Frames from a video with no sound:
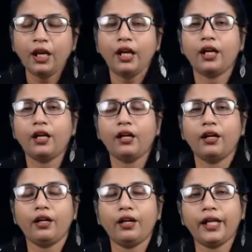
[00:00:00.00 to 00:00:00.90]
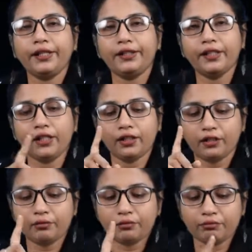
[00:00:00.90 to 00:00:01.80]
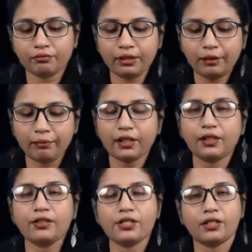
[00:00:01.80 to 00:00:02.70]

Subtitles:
like the members